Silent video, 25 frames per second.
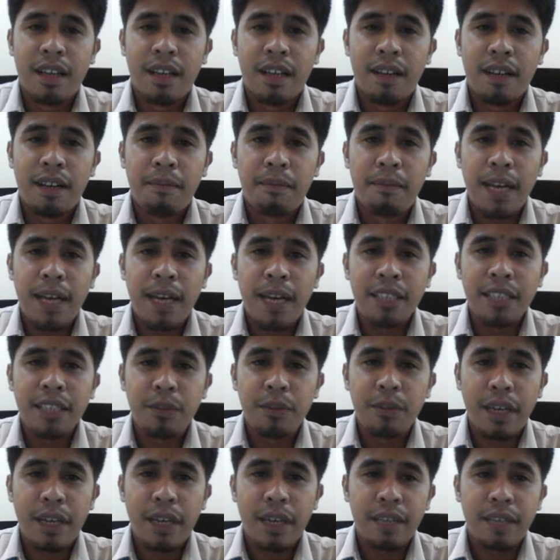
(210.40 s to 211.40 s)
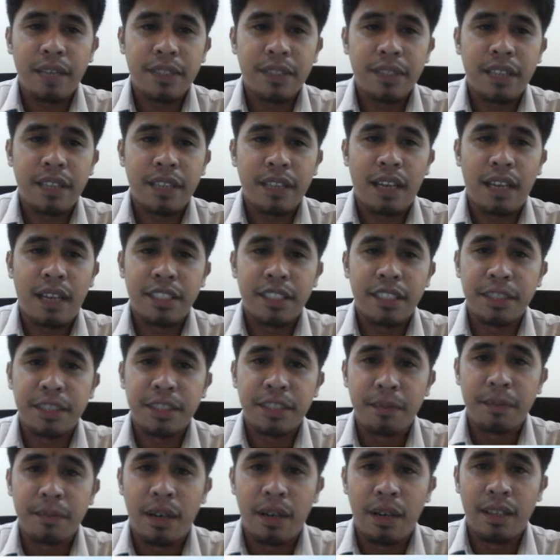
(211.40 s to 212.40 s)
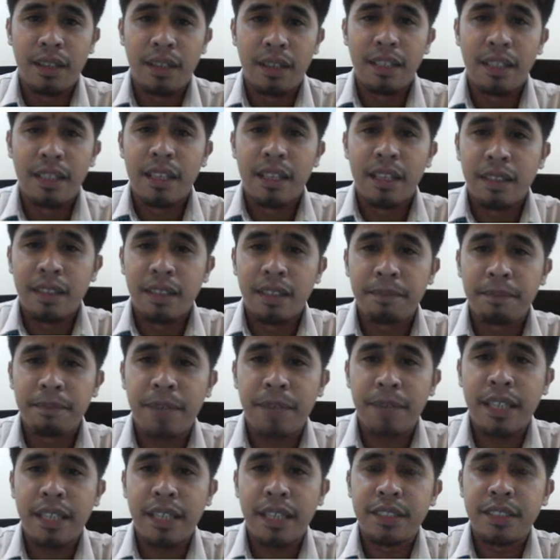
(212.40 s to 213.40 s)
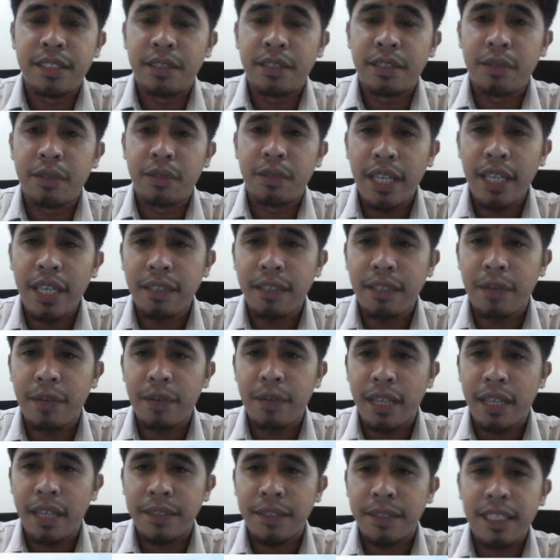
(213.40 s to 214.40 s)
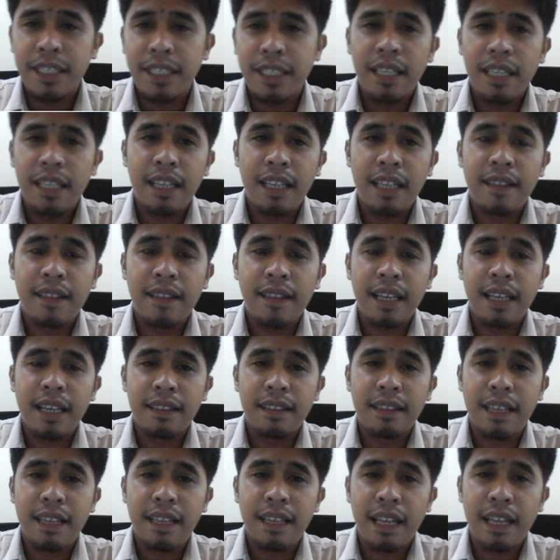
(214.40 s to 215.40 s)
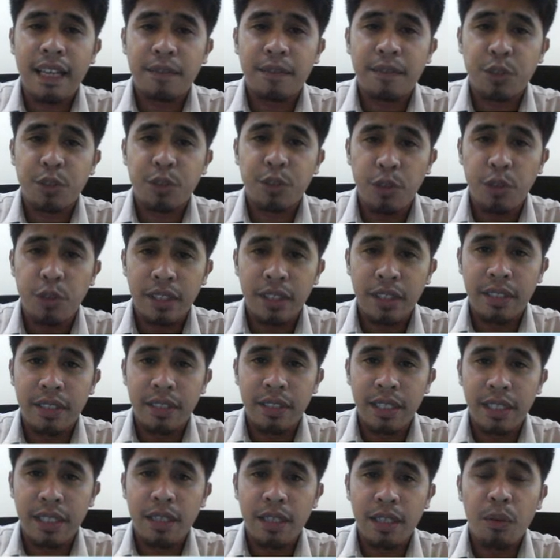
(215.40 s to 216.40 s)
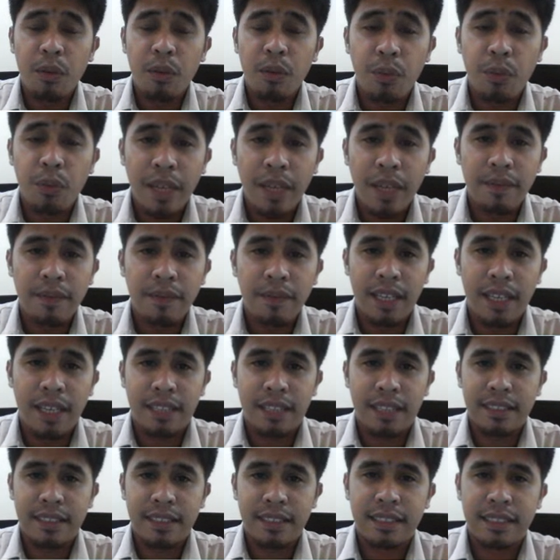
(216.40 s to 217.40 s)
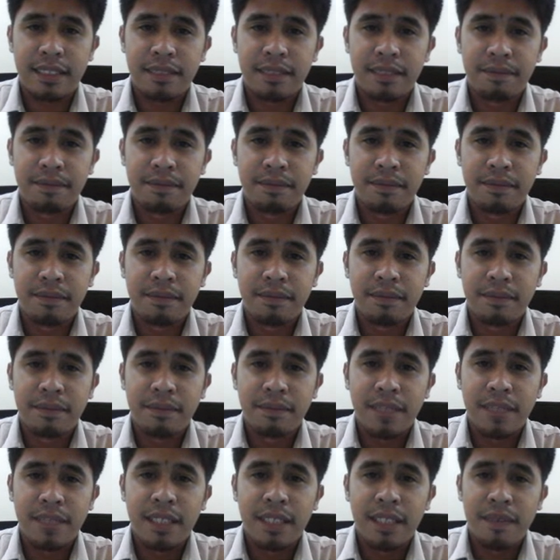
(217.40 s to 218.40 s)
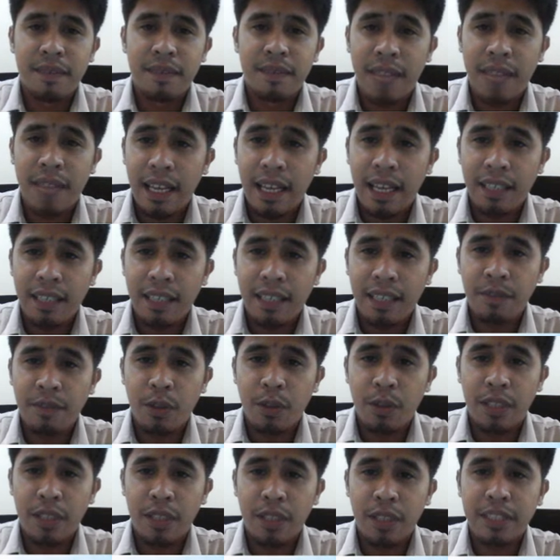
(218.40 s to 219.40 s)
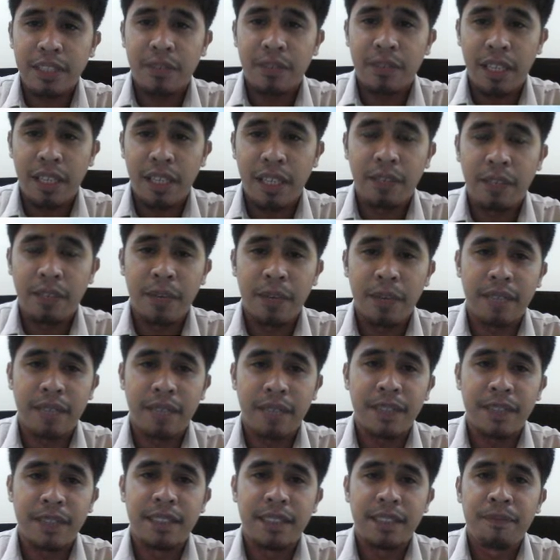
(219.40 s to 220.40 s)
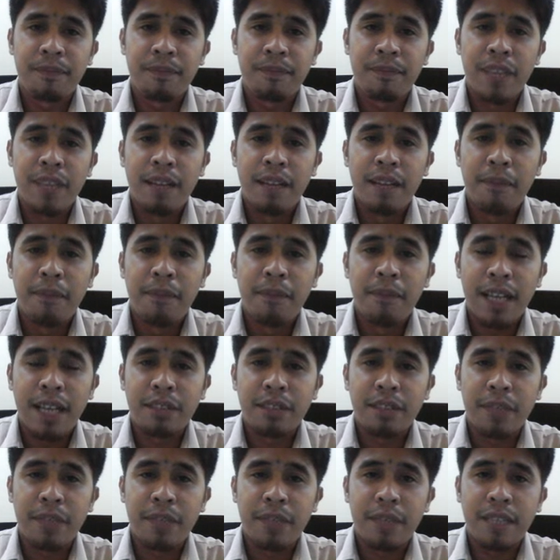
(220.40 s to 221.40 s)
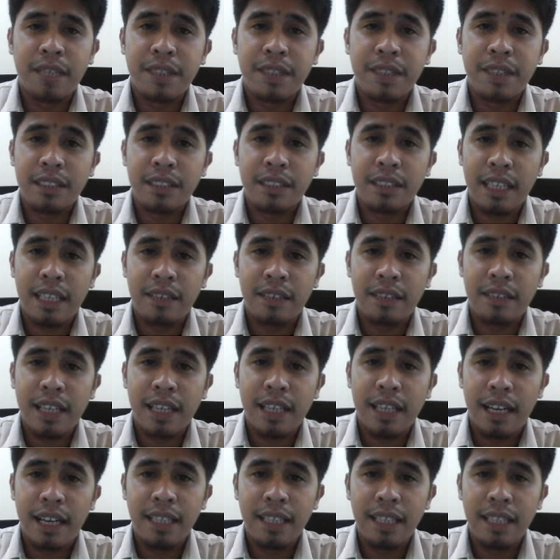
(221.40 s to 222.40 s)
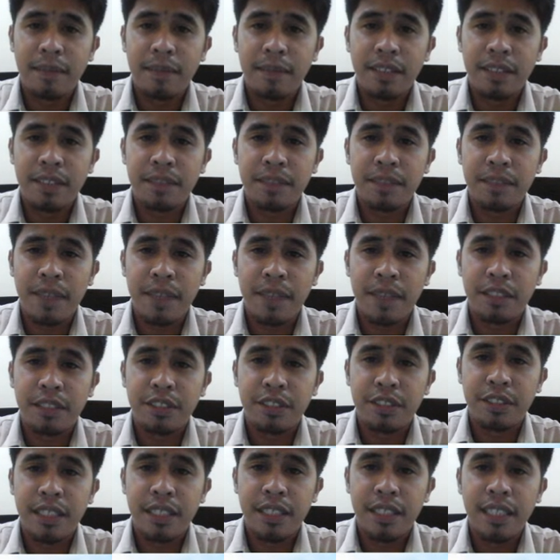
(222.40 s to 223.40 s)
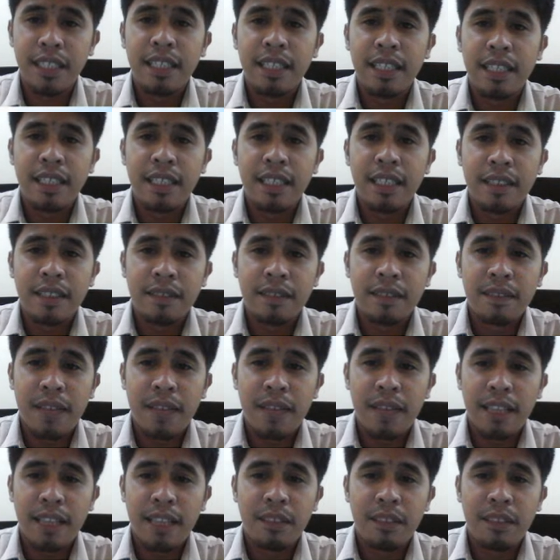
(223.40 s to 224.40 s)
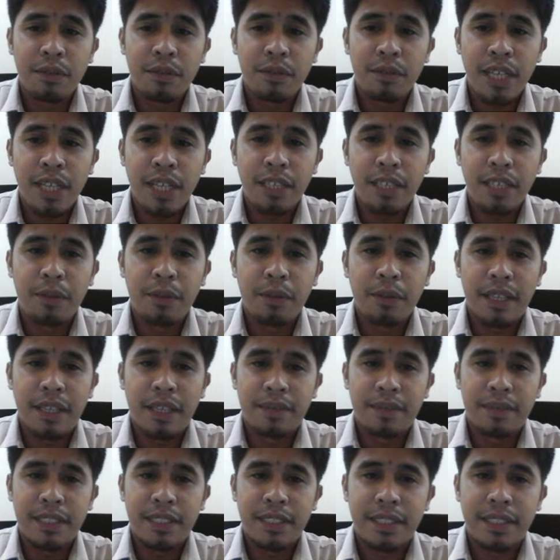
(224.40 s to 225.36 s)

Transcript: Microwaves are small compared to the radio waves in that they have shorter wavelengths than, of course, radio waves. Microwaves carry high amounts of energy than radio waves.